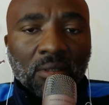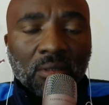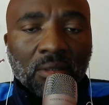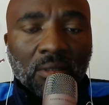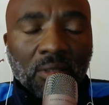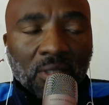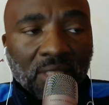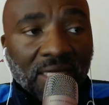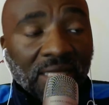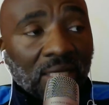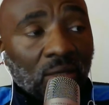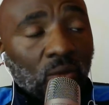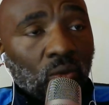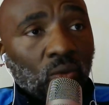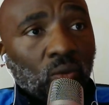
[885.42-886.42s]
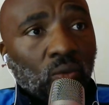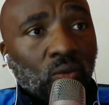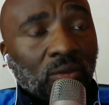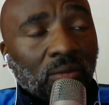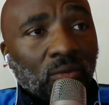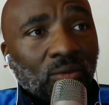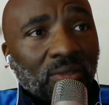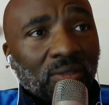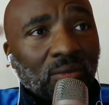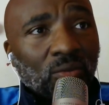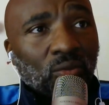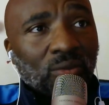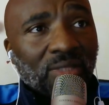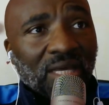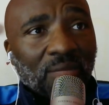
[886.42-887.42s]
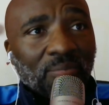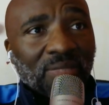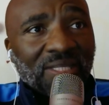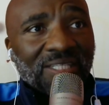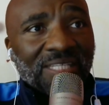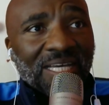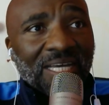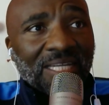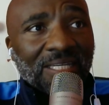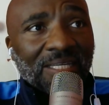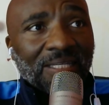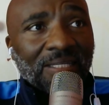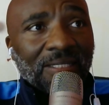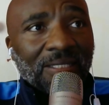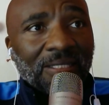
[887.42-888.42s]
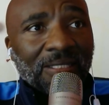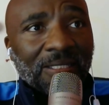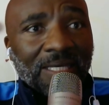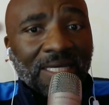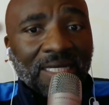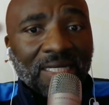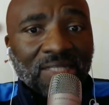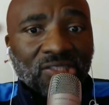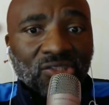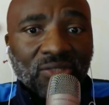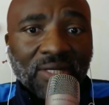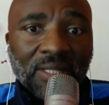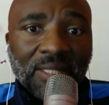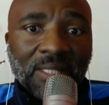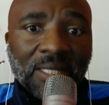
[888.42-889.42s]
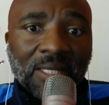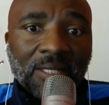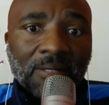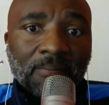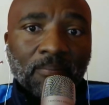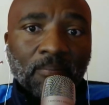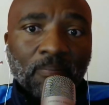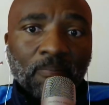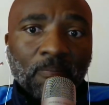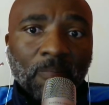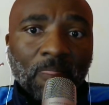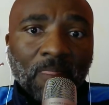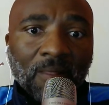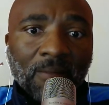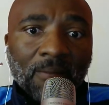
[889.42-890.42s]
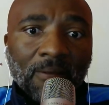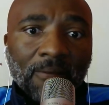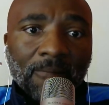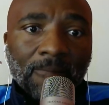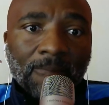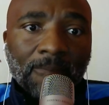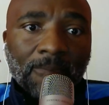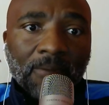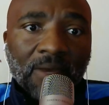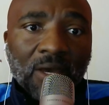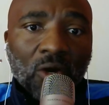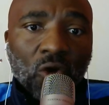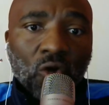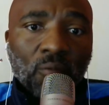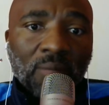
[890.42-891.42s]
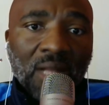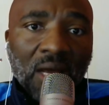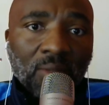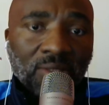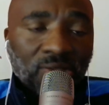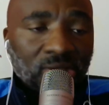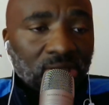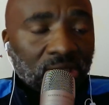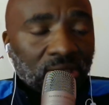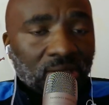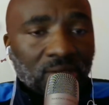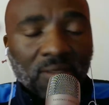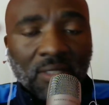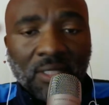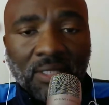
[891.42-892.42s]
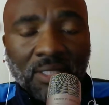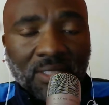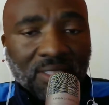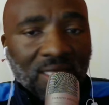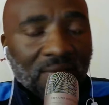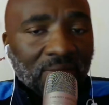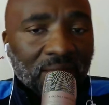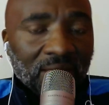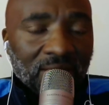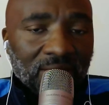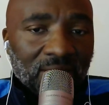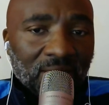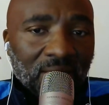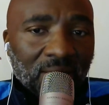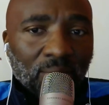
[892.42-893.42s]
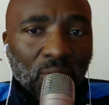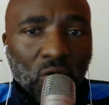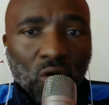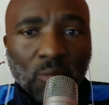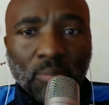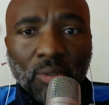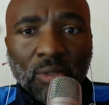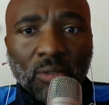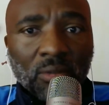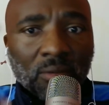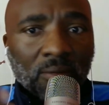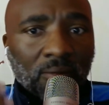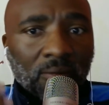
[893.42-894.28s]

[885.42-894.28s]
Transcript: Rather, would then be done in English rather than their home languages. The same things in Limpopo,